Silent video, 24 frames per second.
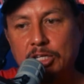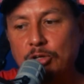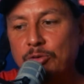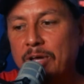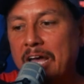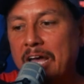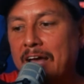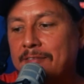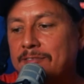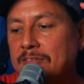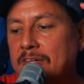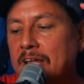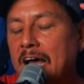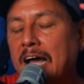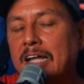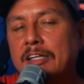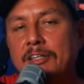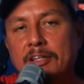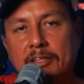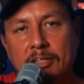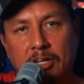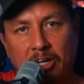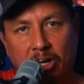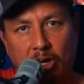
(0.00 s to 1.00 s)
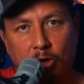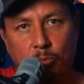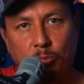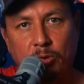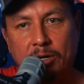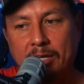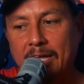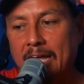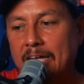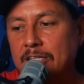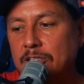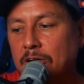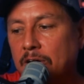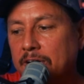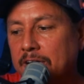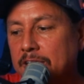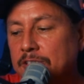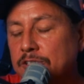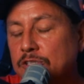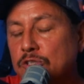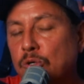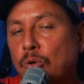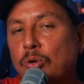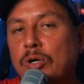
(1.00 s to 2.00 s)
You have not done the homework and are
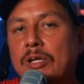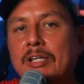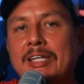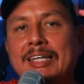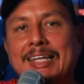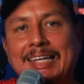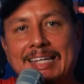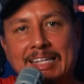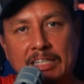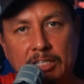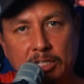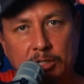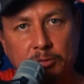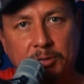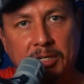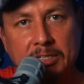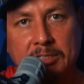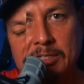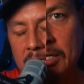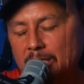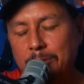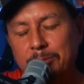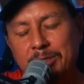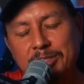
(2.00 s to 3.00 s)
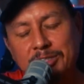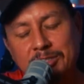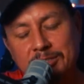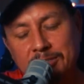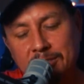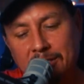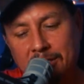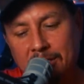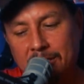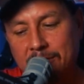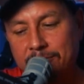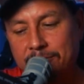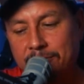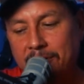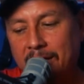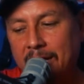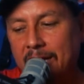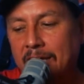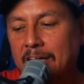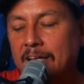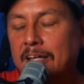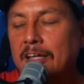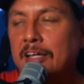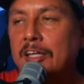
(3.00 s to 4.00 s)
historically illiterate. Let me just clarify.
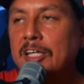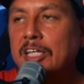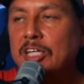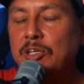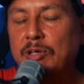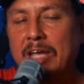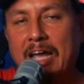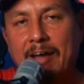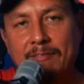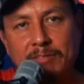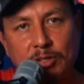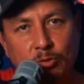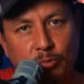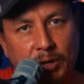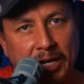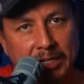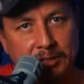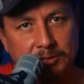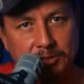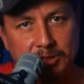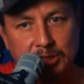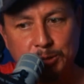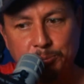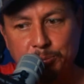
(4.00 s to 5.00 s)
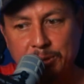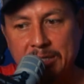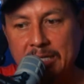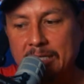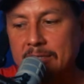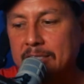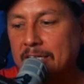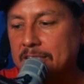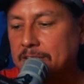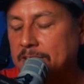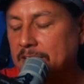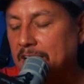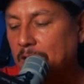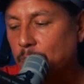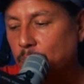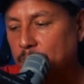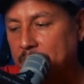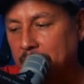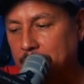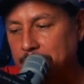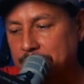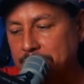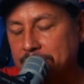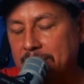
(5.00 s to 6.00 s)
You have the right to speak. That's not what
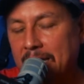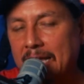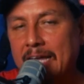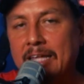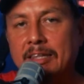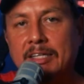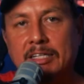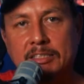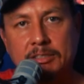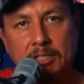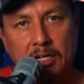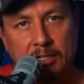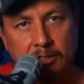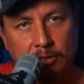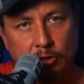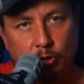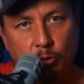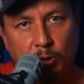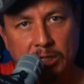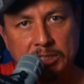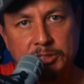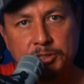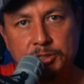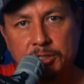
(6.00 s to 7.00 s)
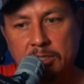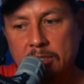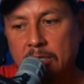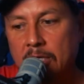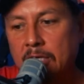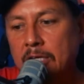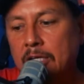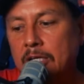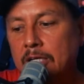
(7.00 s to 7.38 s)
I'm saying. That's not in question.